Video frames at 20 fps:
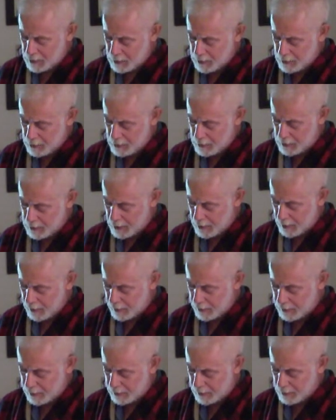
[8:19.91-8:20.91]

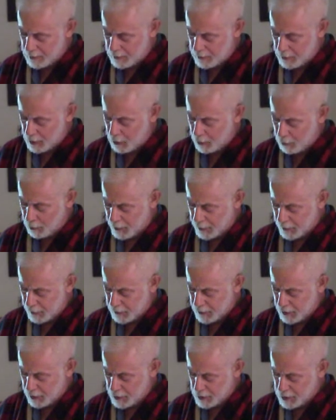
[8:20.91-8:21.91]
No one
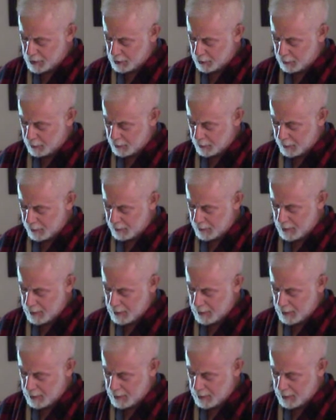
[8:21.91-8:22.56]
is excluded.